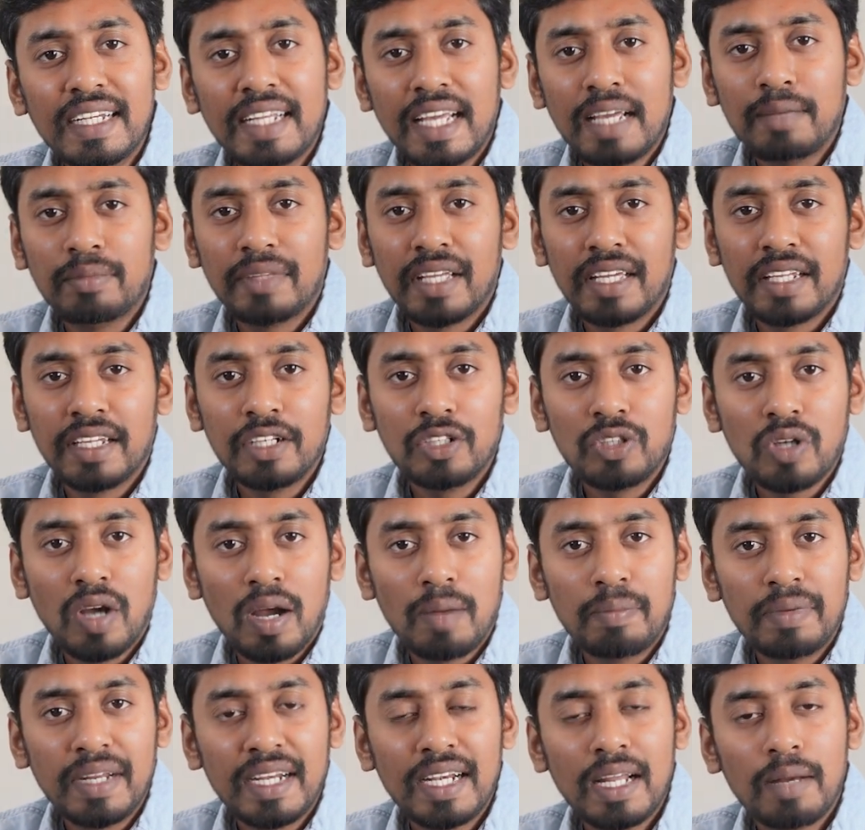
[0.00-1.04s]
time they need to
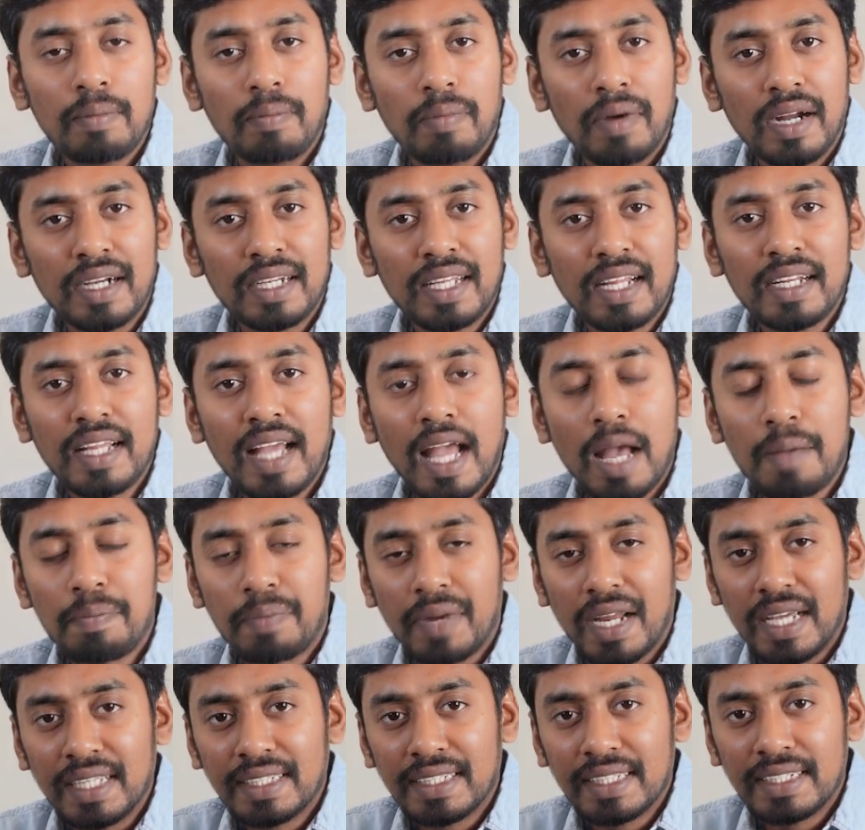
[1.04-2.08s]
update a button, a
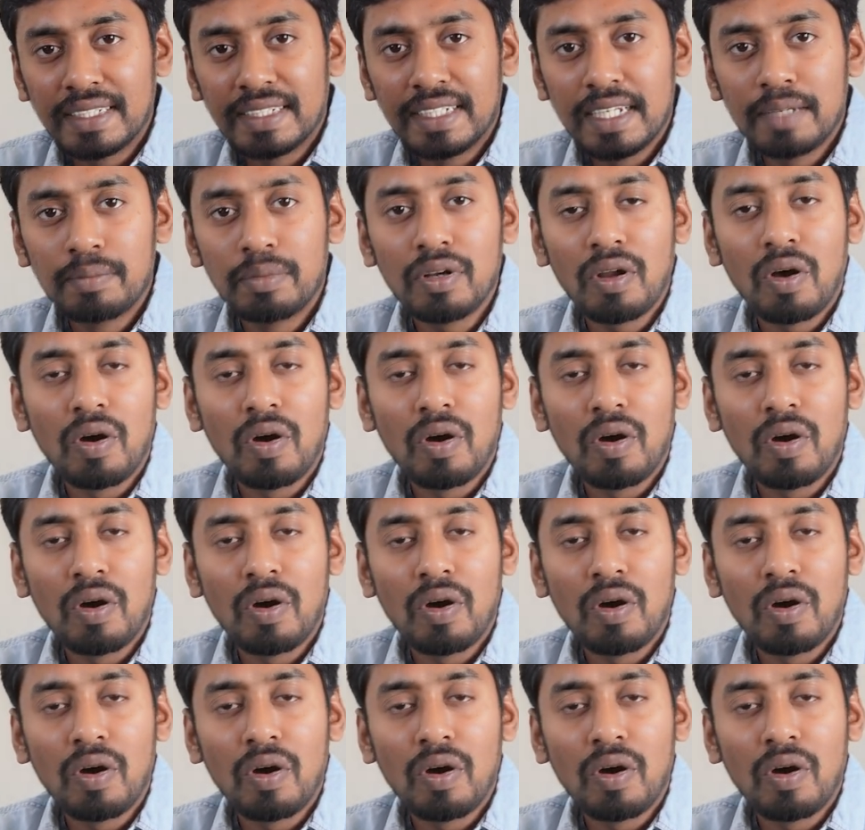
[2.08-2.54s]
pricing table,